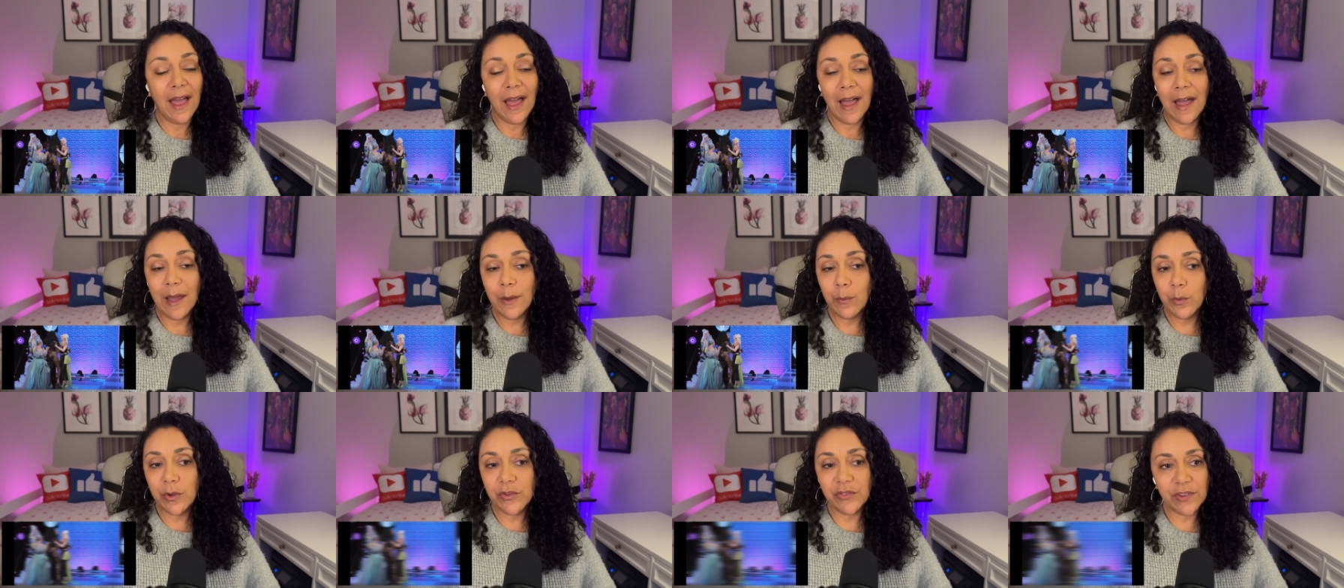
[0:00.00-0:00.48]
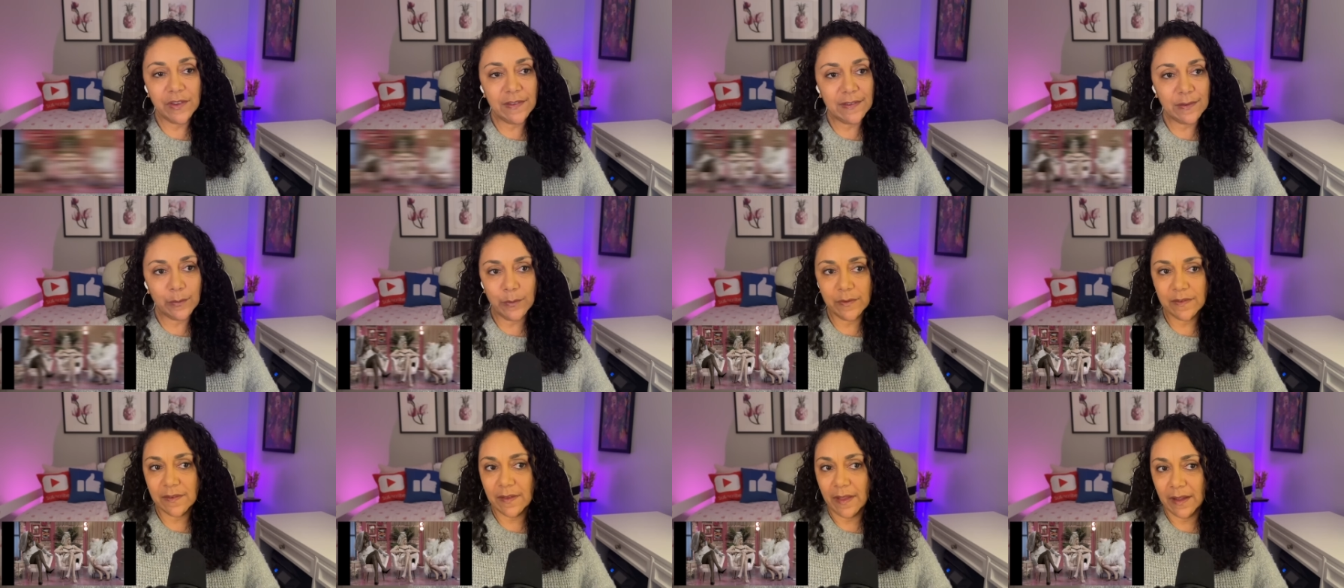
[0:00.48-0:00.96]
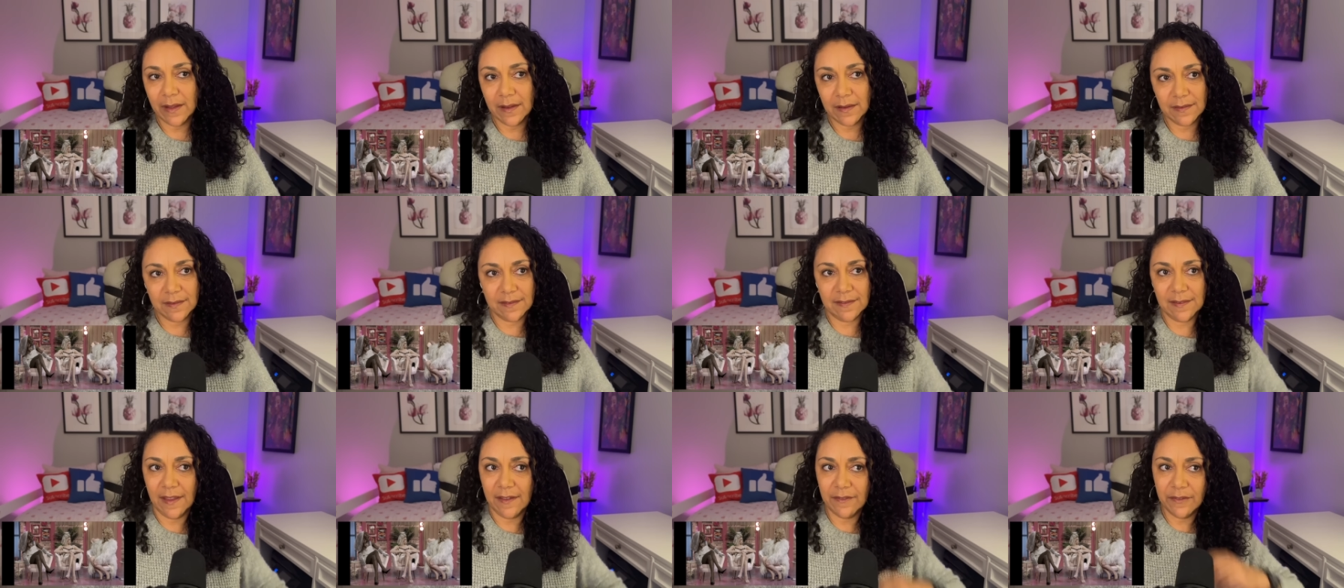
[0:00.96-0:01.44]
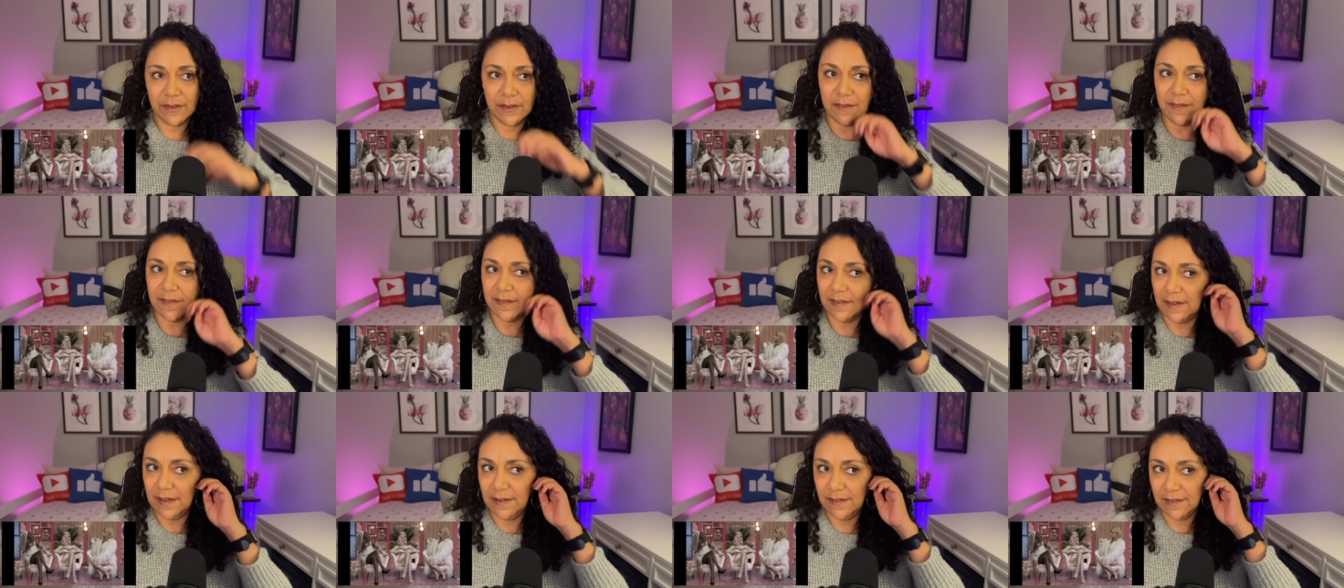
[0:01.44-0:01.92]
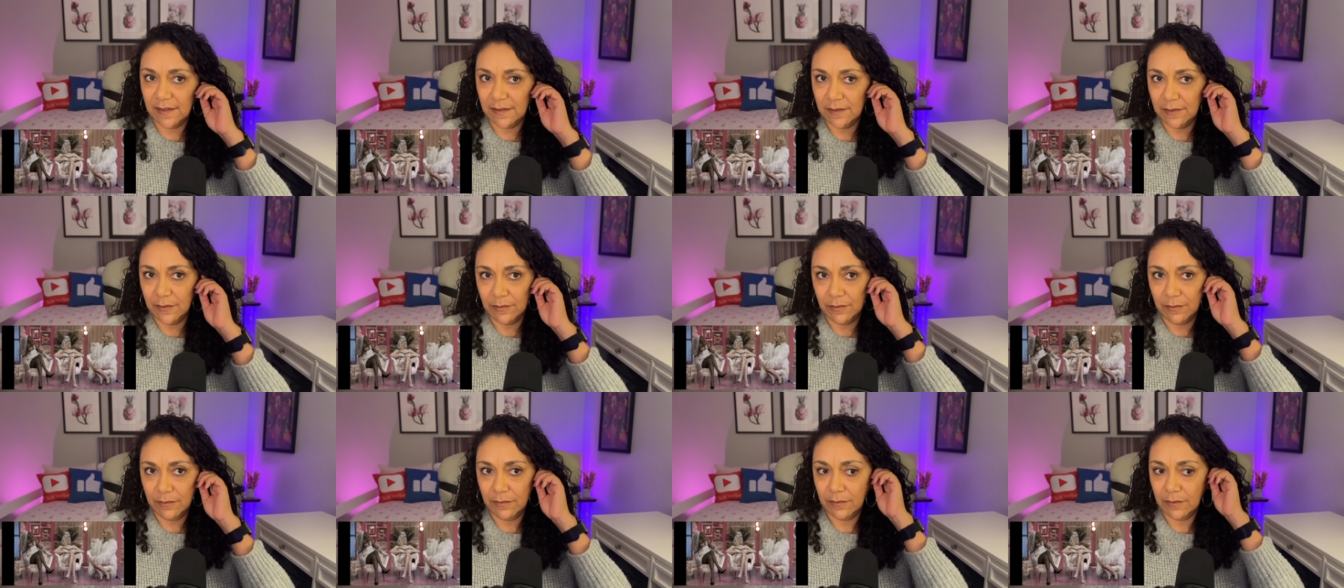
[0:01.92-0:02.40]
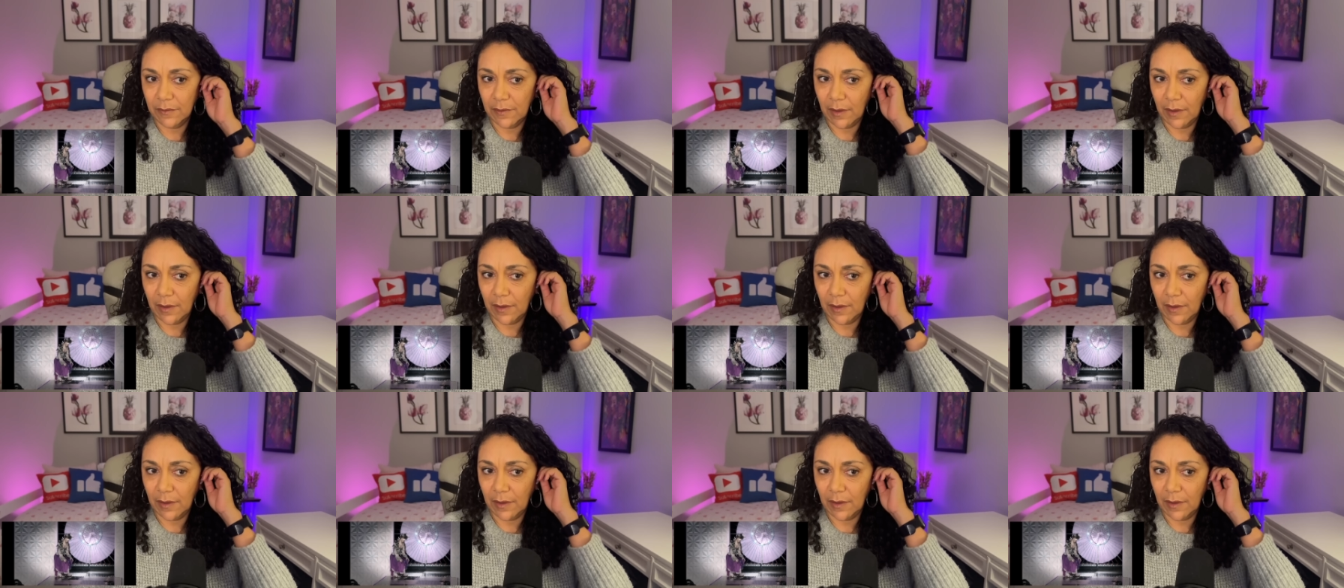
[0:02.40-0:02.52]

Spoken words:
I wish this was like a seven season,